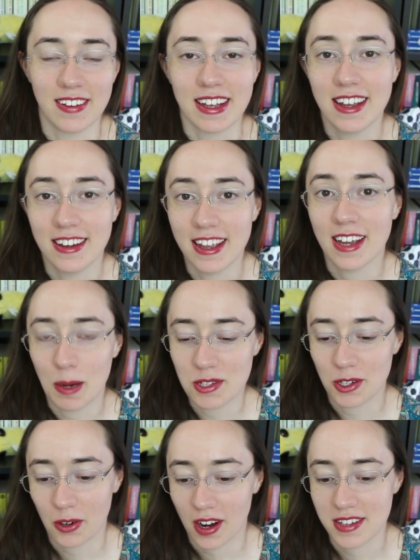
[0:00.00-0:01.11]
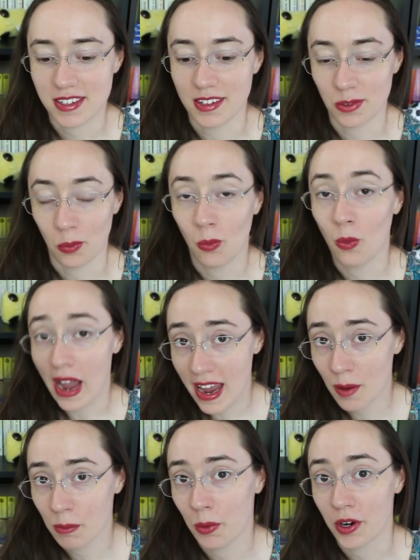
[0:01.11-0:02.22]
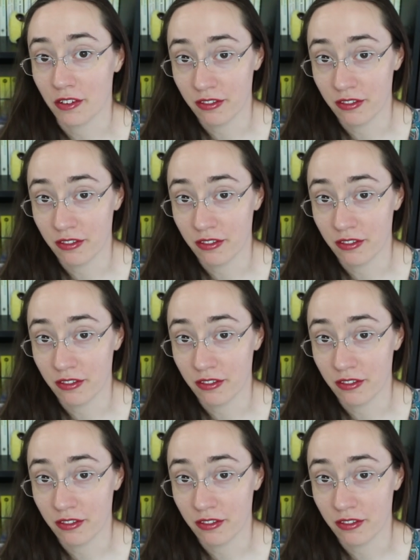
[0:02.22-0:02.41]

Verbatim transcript: Like he, he comes across as way more